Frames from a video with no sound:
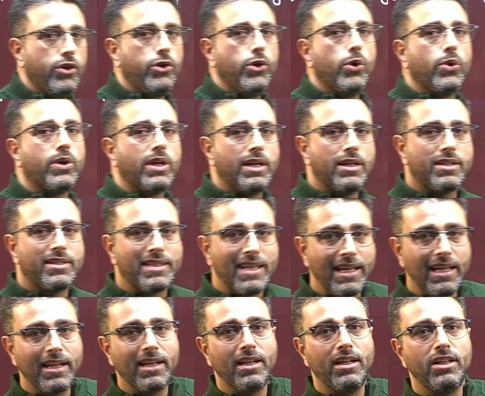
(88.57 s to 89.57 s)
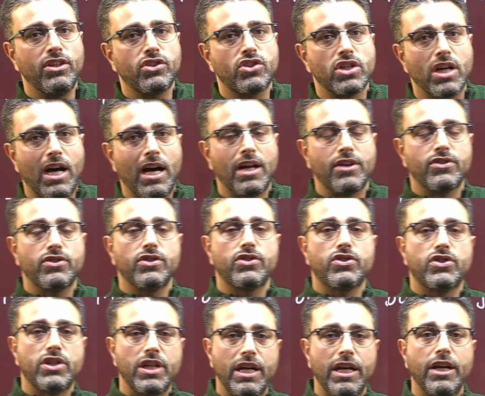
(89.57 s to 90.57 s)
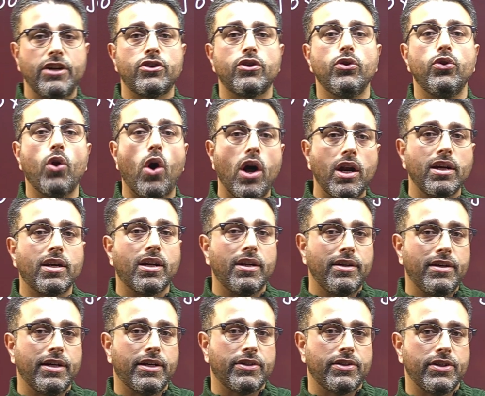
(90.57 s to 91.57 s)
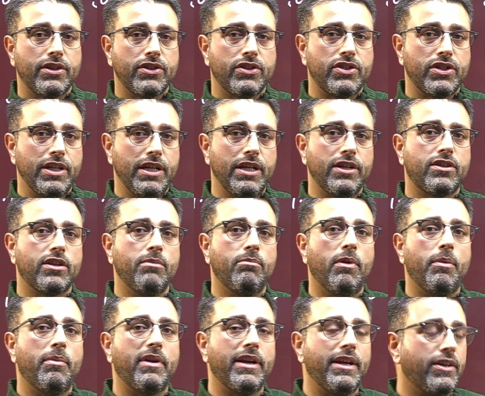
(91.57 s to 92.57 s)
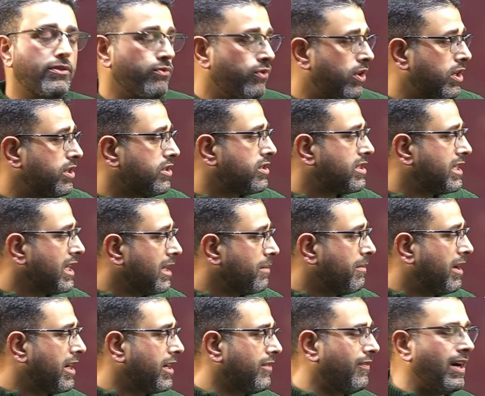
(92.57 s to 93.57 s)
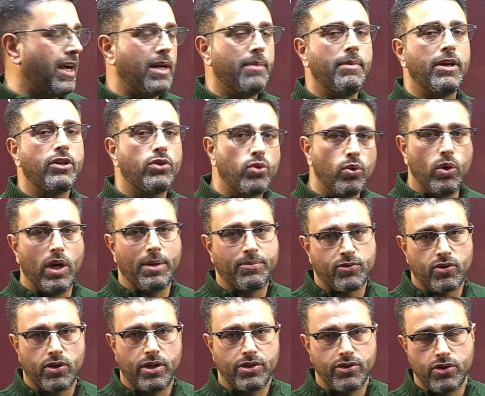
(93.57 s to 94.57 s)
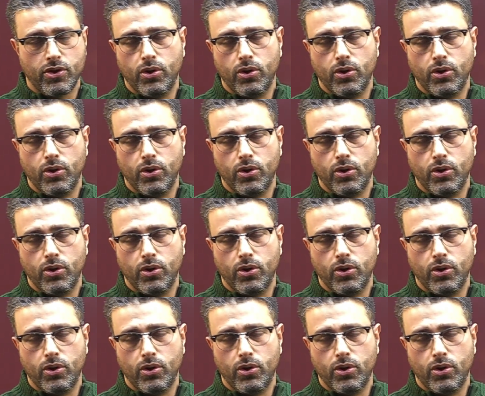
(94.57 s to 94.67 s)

Due to a single charged sheet, non-conducting sheet, remember it was sigma divided by 2 epsilon